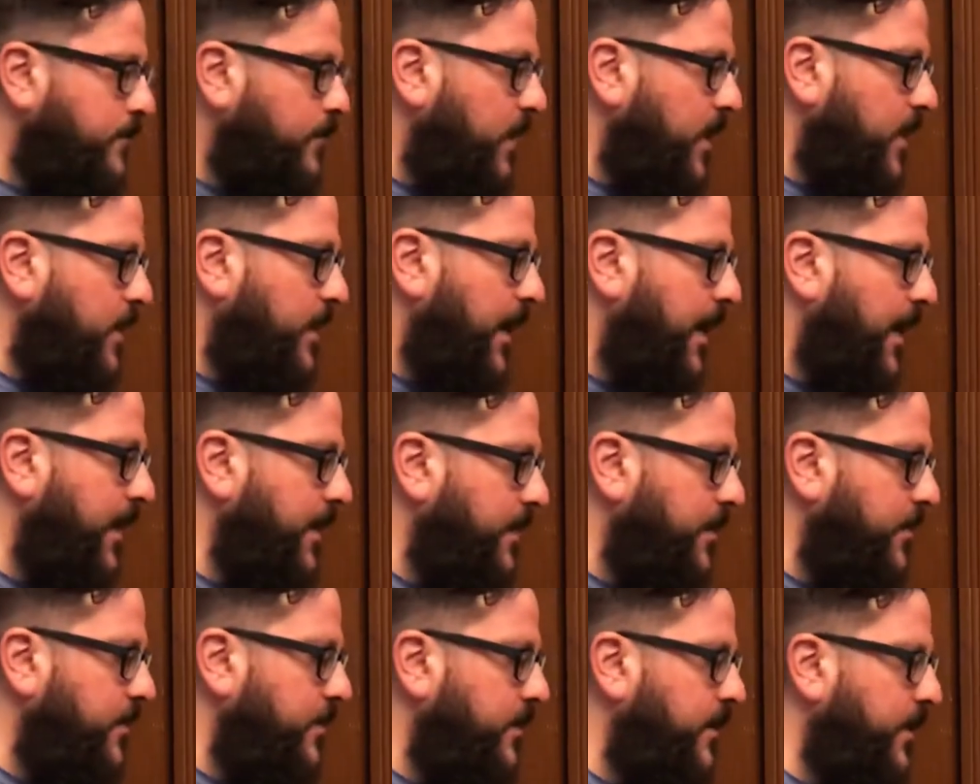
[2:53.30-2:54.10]
How do
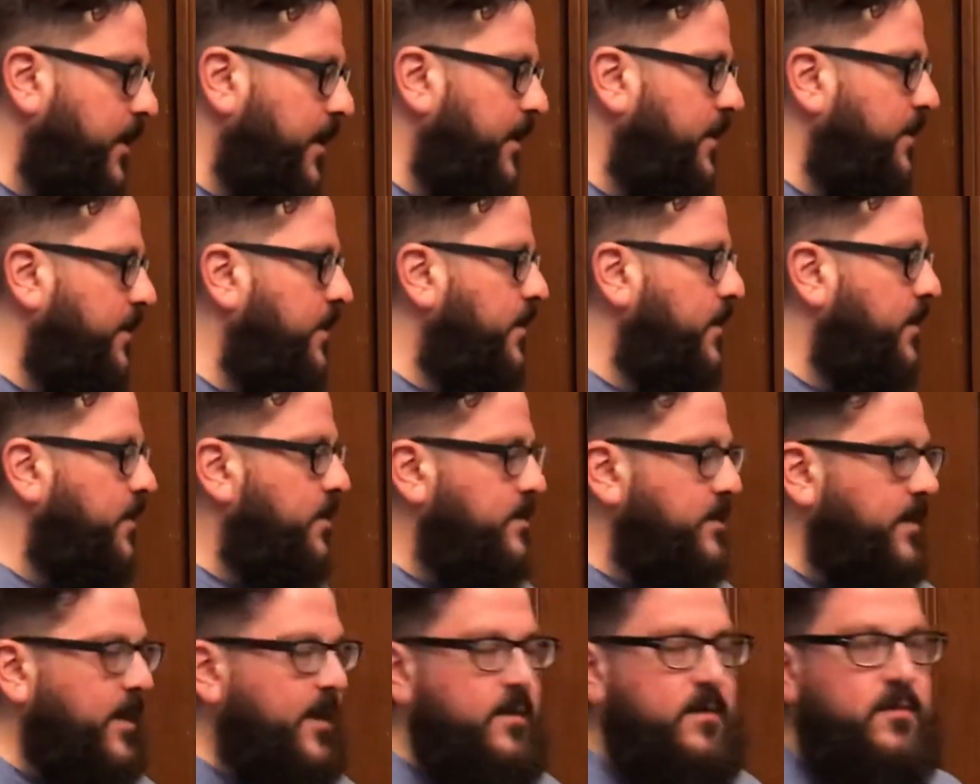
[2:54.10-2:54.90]
you do that?
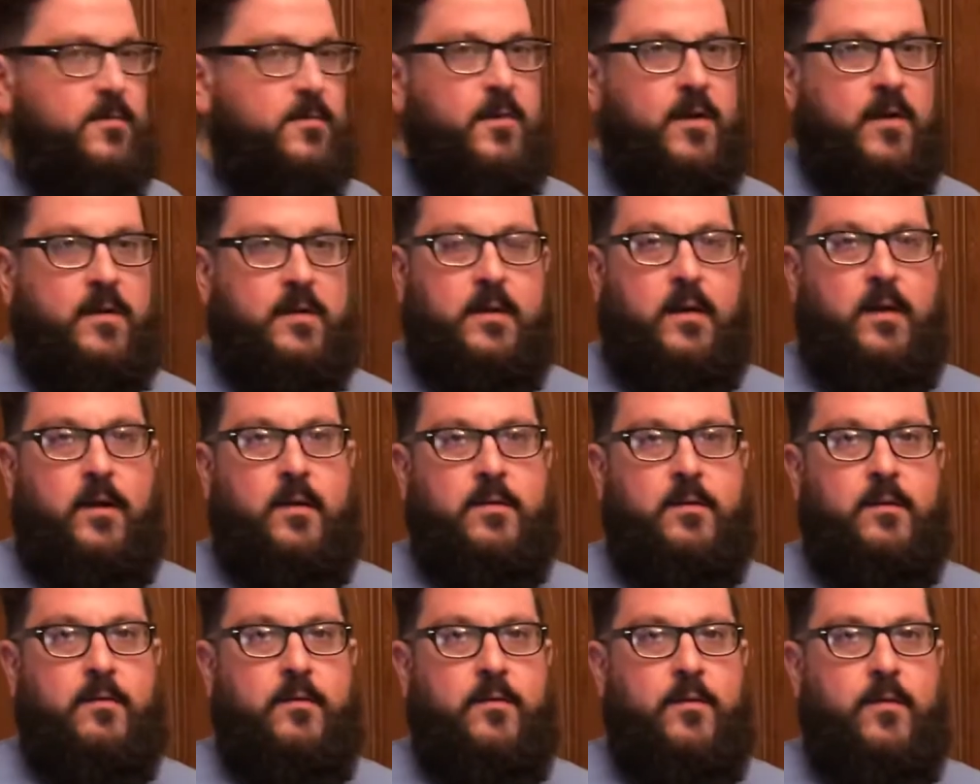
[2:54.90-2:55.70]
John Swales
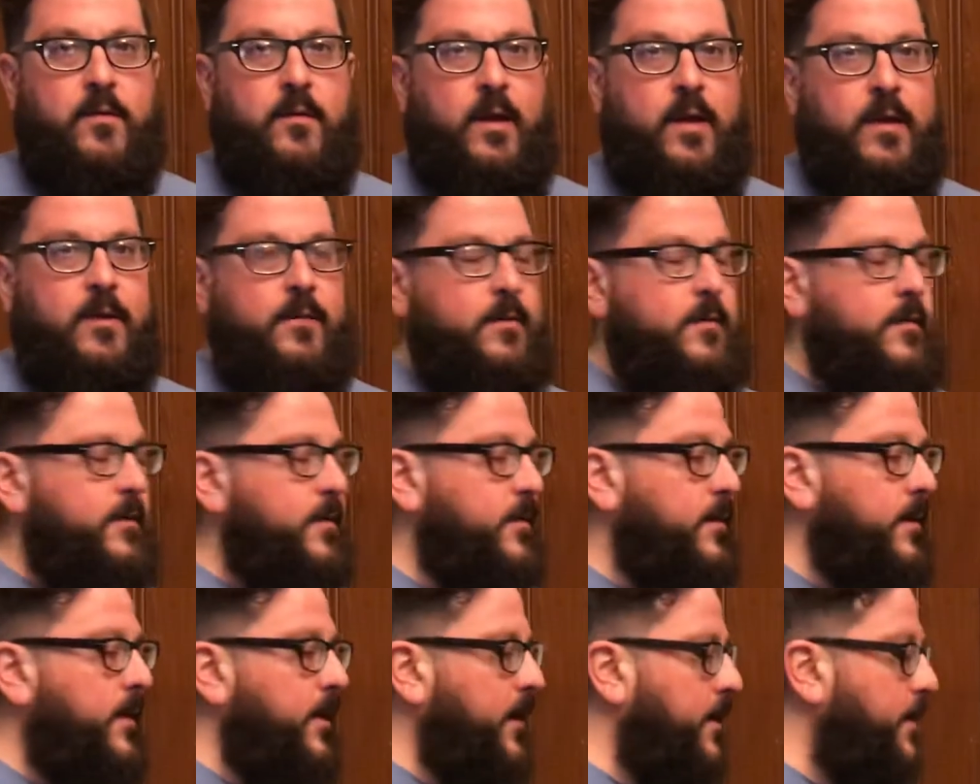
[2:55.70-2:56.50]
talks you through that,
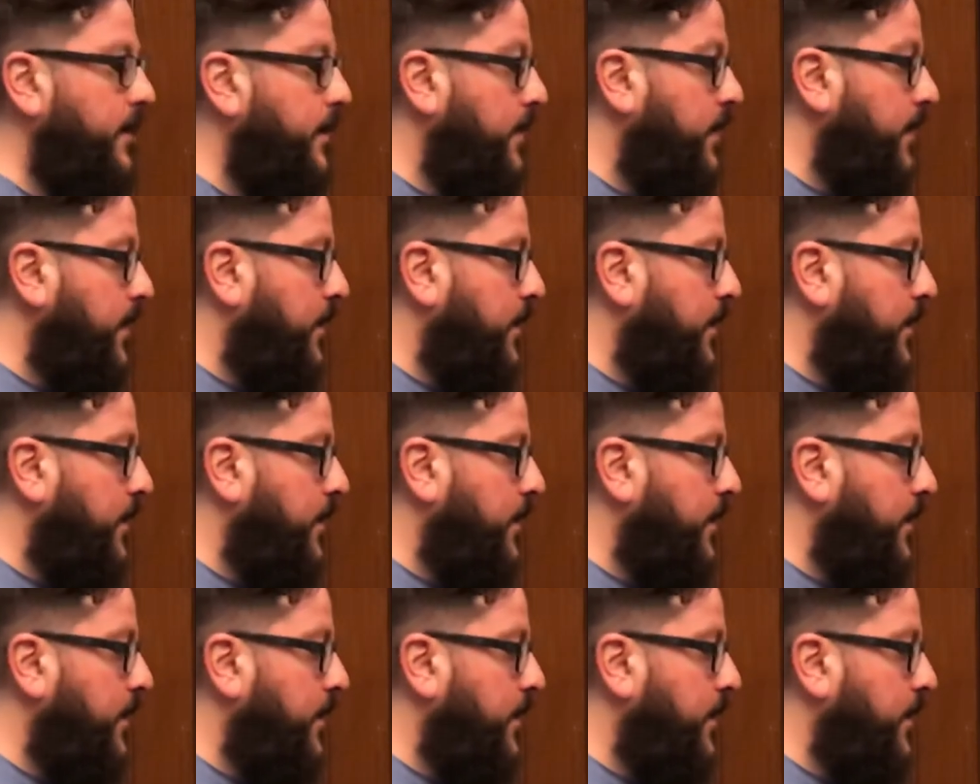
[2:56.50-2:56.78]
okay?